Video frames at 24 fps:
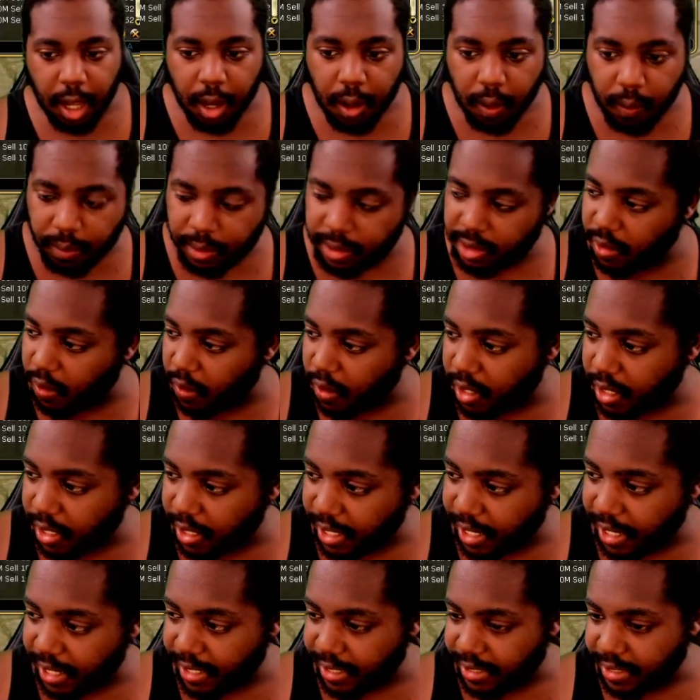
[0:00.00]
What's going on,
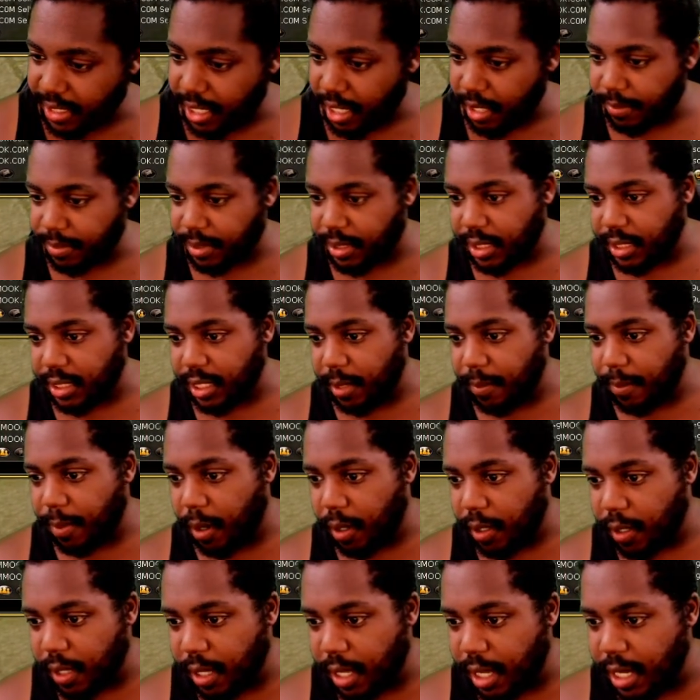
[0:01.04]
guys? I'm CJ
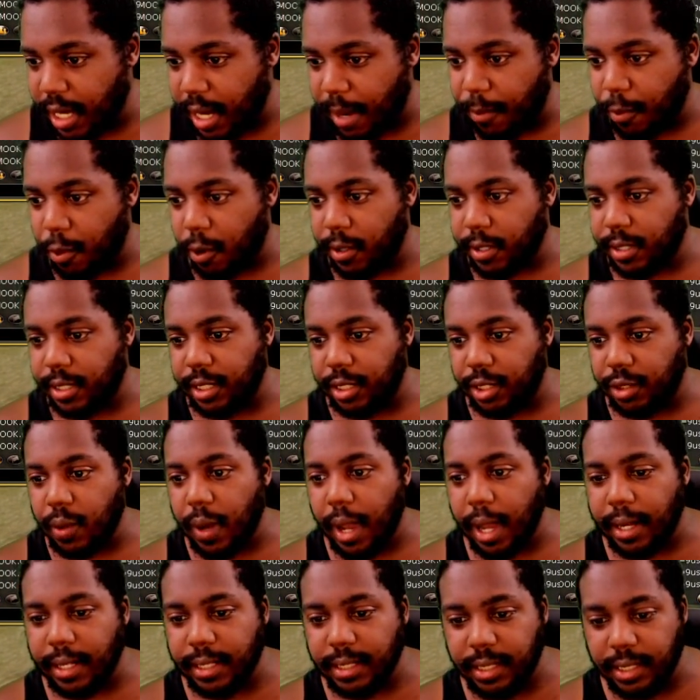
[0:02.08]
Bala, and I'm going to teach you
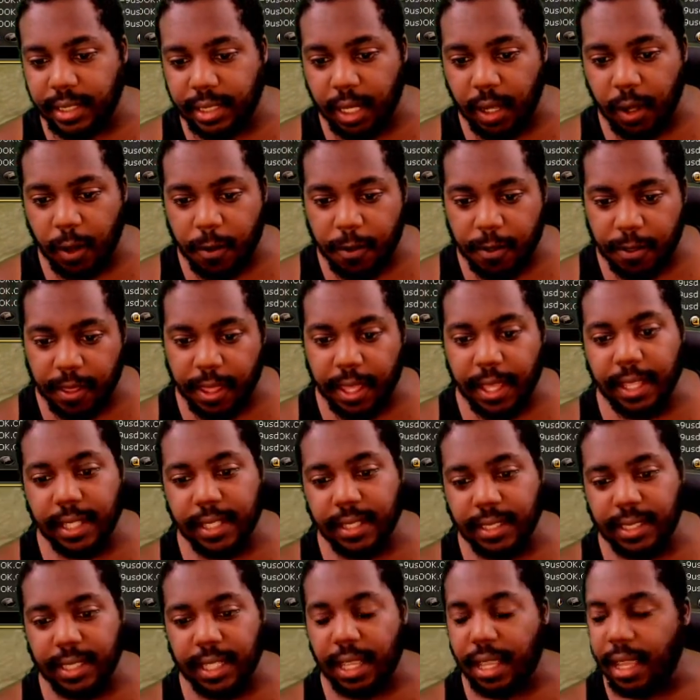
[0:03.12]
how to sell
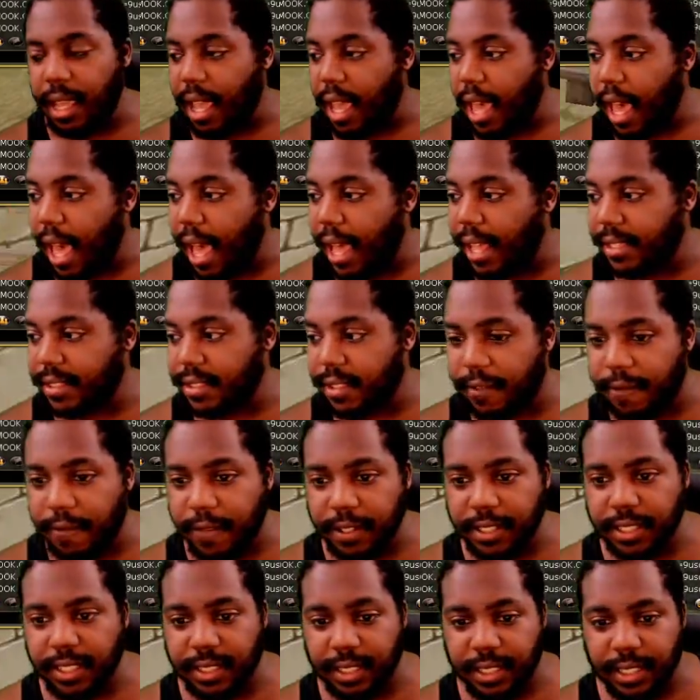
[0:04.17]
things as
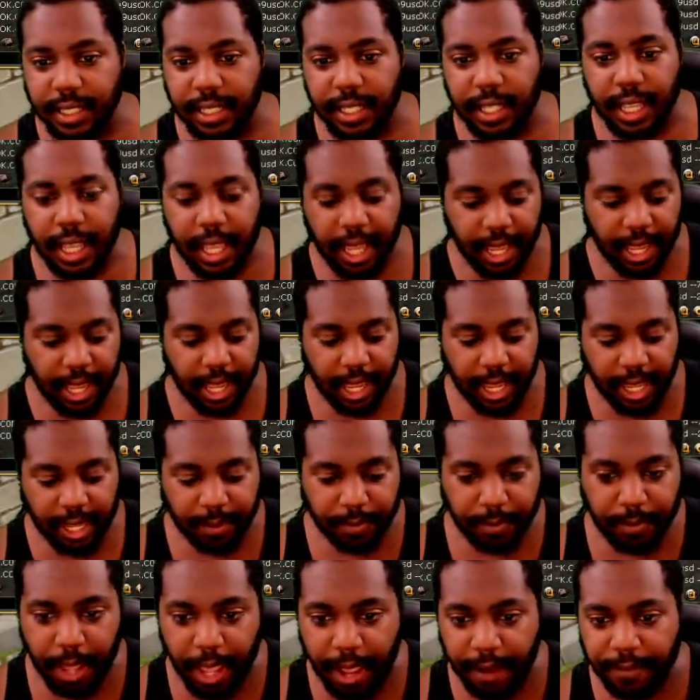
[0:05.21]
efficiently
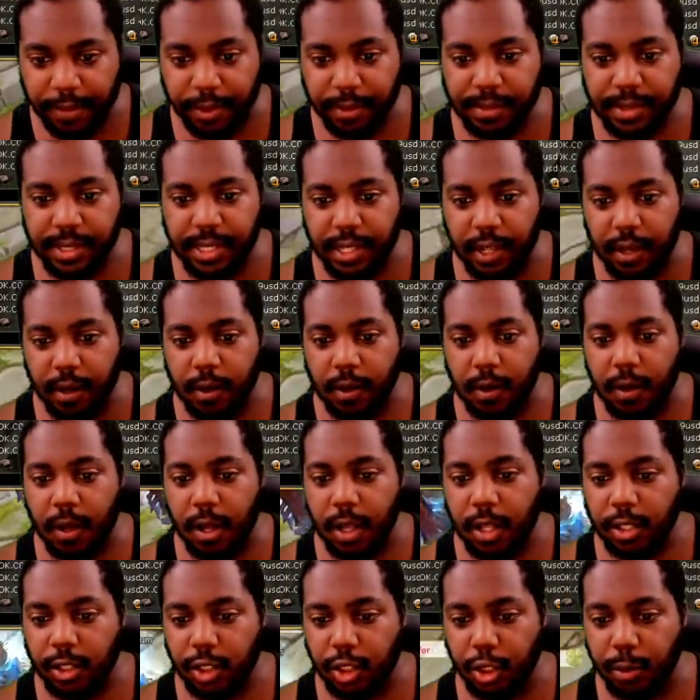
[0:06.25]
and have them sell
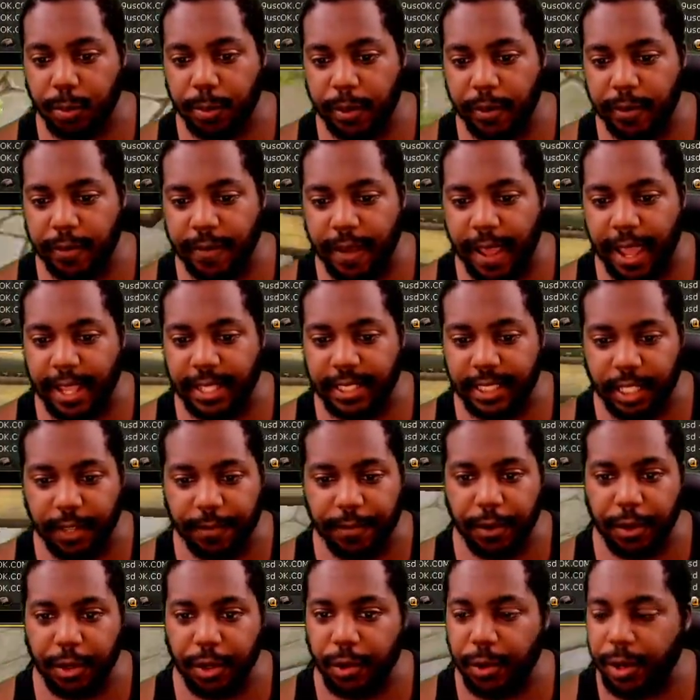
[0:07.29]
super fast. If
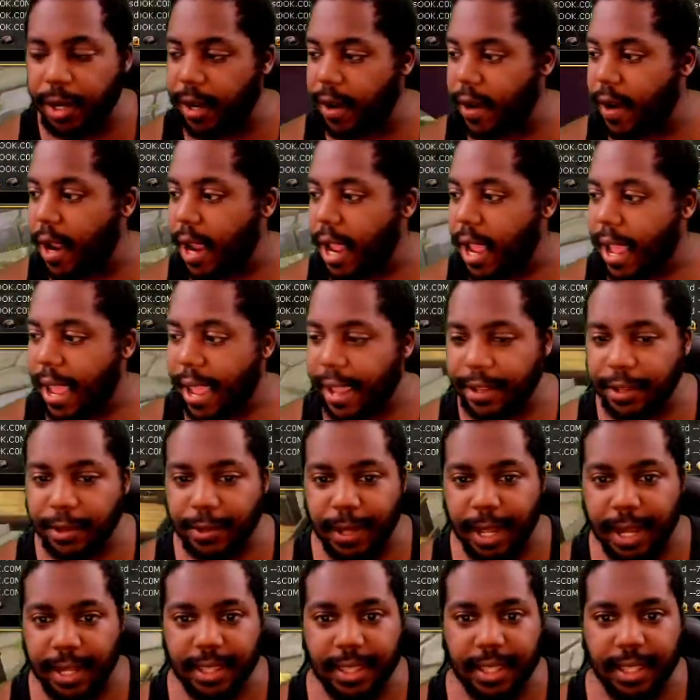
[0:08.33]
you're new here and you
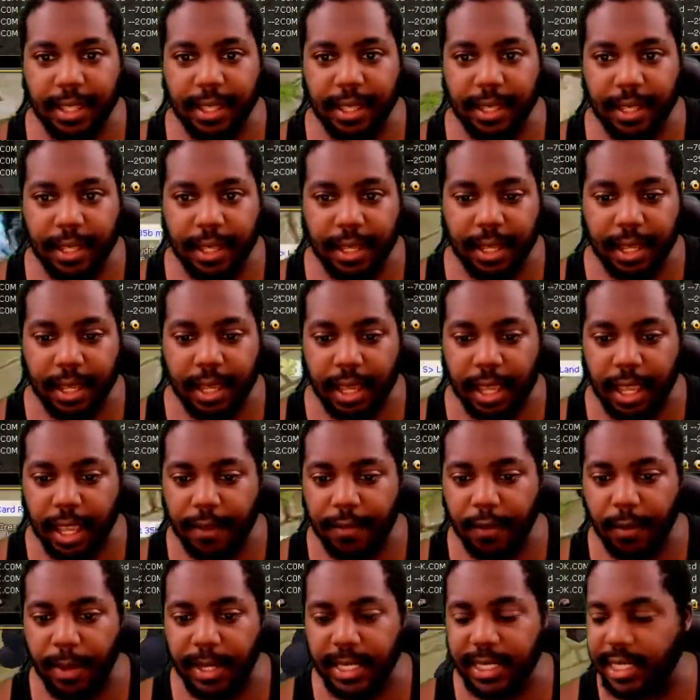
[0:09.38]
like the
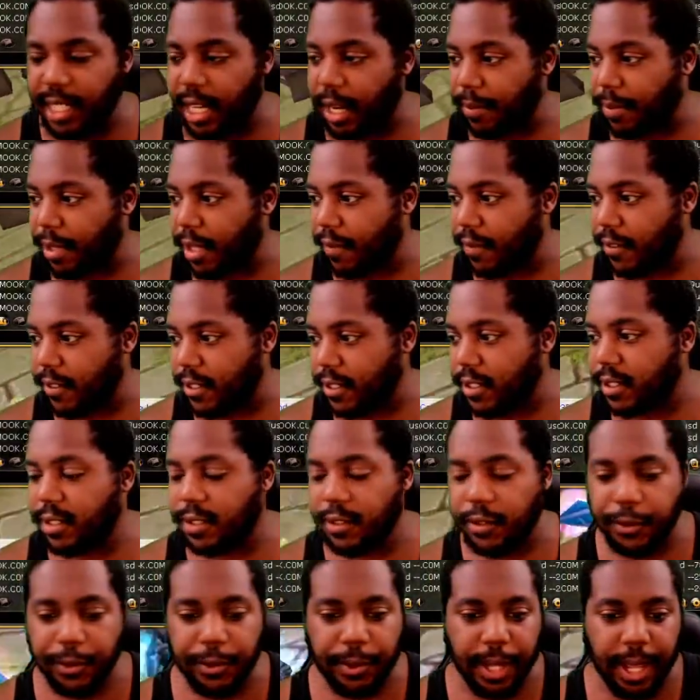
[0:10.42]
information that I'm giving
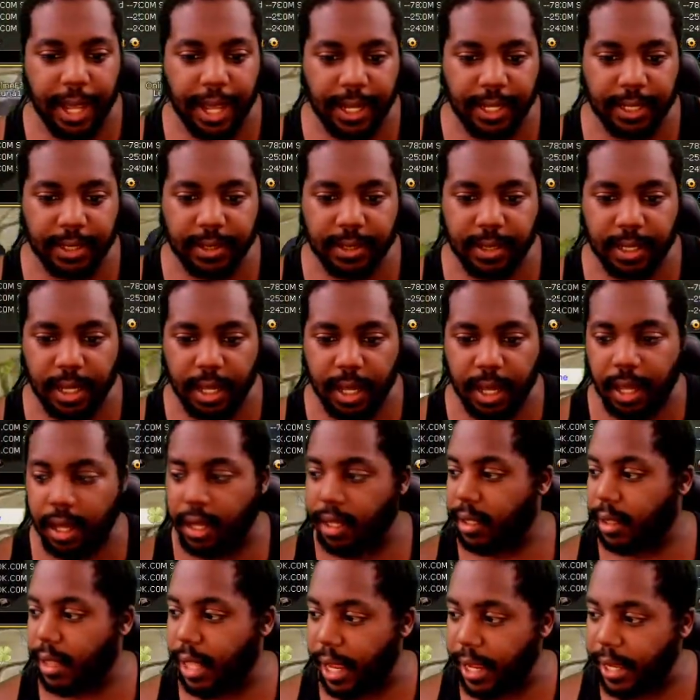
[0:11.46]
to you guys,
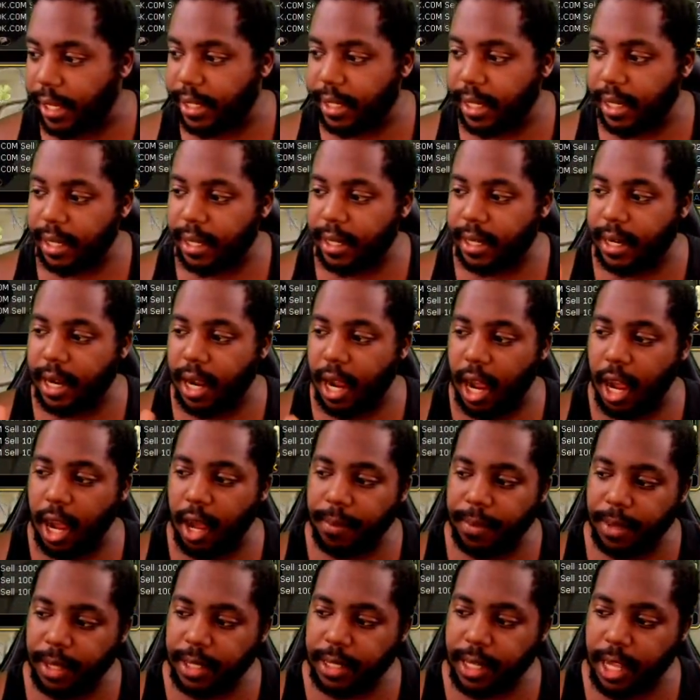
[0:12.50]
like,
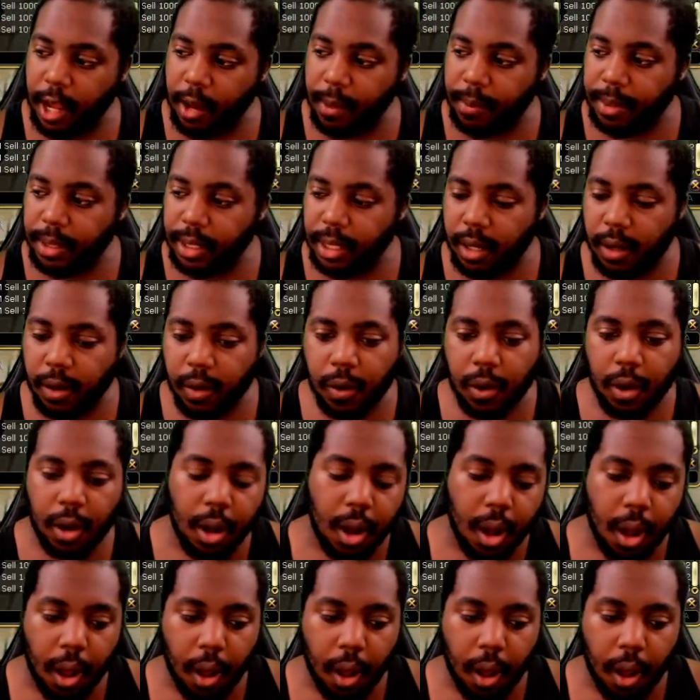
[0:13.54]
comment down below.